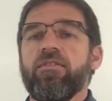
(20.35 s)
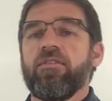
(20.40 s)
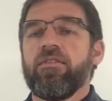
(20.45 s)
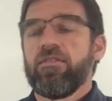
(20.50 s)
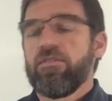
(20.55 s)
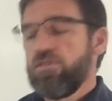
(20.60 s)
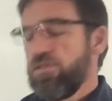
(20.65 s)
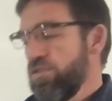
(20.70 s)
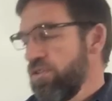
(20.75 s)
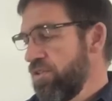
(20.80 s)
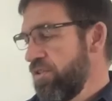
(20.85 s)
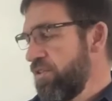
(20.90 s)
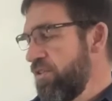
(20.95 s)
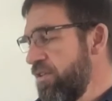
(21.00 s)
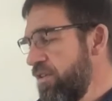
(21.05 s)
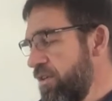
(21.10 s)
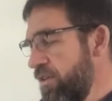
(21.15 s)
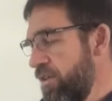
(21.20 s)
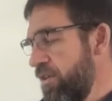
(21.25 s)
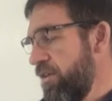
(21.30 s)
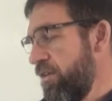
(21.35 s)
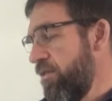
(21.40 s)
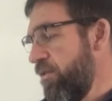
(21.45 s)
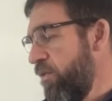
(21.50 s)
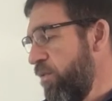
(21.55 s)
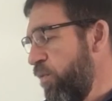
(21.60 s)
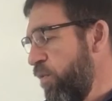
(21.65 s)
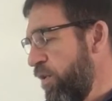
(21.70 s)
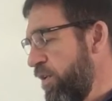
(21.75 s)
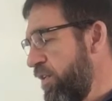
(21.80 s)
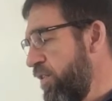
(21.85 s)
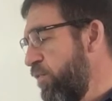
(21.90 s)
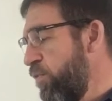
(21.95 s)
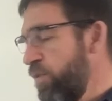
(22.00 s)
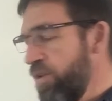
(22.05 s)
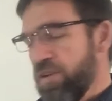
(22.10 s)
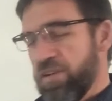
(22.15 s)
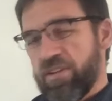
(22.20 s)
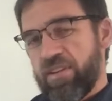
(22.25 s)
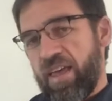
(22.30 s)
It's just working
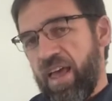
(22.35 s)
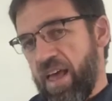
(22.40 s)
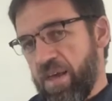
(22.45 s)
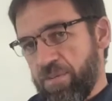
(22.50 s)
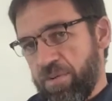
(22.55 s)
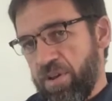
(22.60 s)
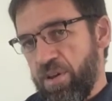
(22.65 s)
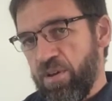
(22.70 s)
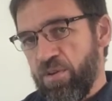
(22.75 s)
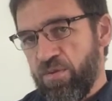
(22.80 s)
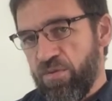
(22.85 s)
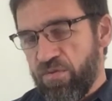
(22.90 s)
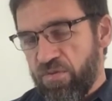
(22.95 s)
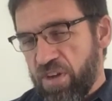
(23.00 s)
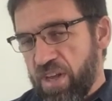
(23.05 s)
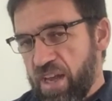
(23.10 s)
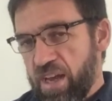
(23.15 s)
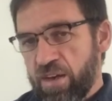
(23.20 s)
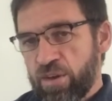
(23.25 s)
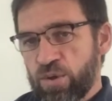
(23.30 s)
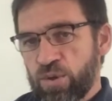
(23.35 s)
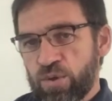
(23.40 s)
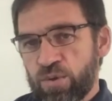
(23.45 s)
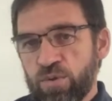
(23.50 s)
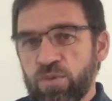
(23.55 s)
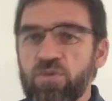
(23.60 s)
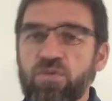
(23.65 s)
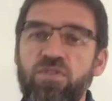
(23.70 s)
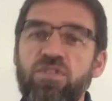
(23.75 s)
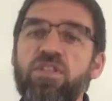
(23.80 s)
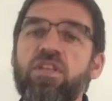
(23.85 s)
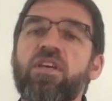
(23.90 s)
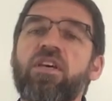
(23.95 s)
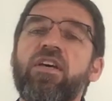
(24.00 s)
with absolute values